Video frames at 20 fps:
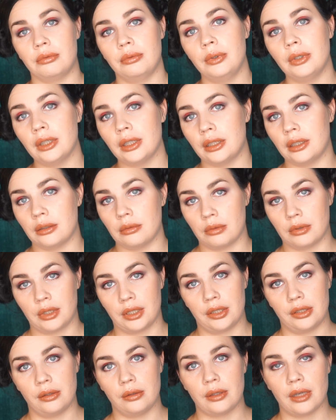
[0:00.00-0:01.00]
really didn't want
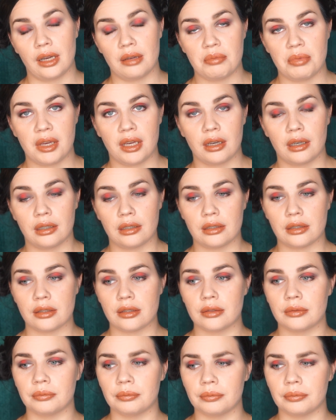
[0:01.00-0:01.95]
to do that because